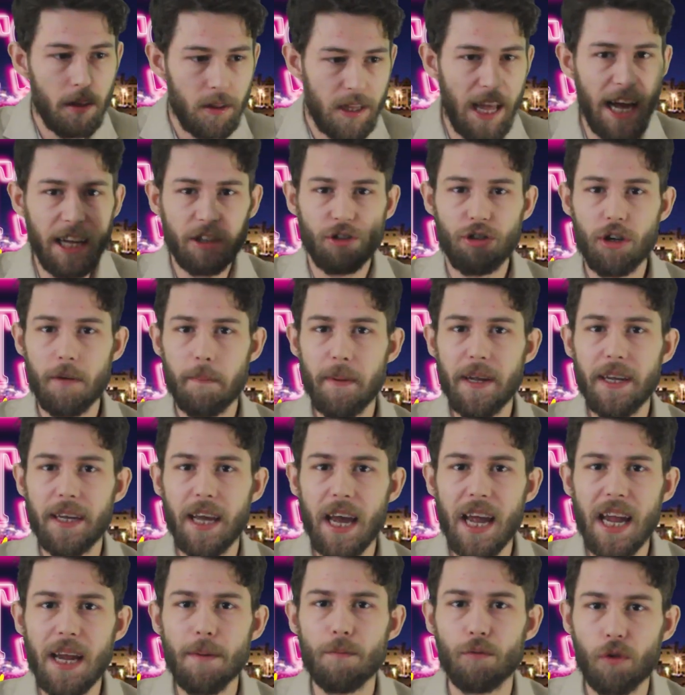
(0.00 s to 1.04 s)
That should be
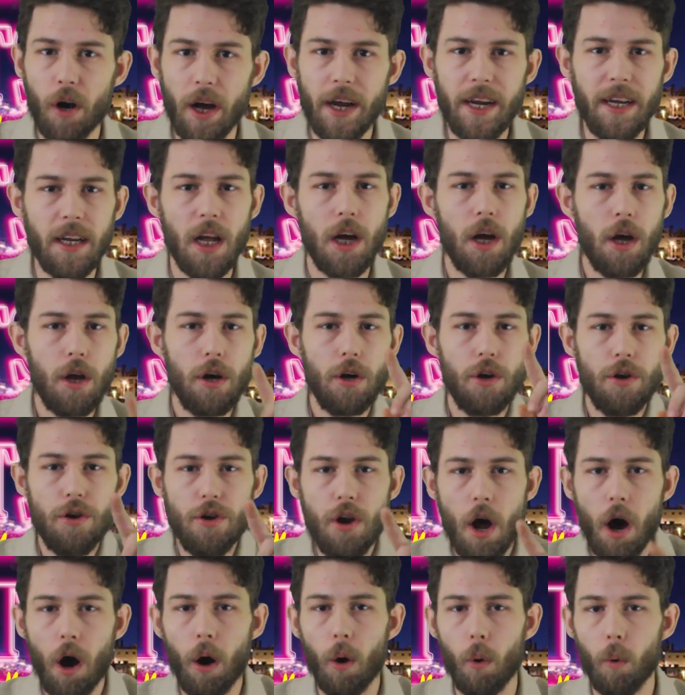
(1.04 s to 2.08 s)
game, right?
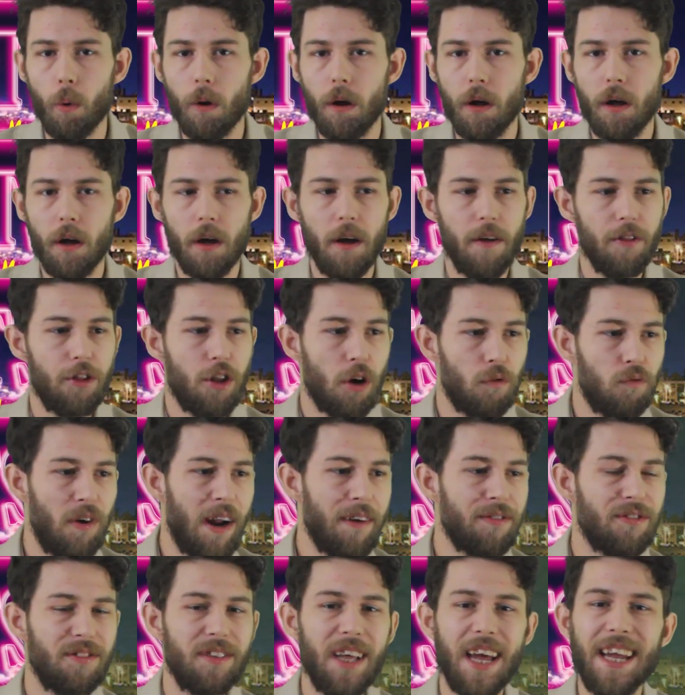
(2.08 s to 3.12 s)
No. The
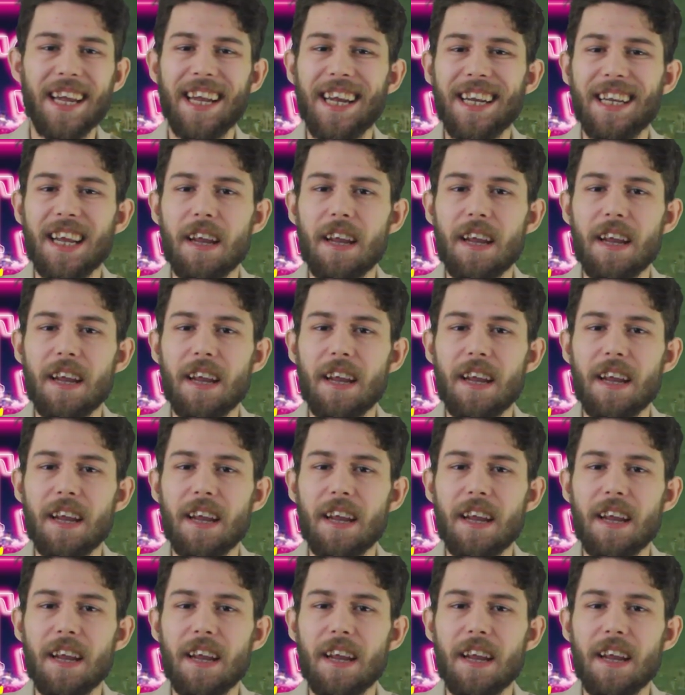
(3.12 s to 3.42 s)
refs say he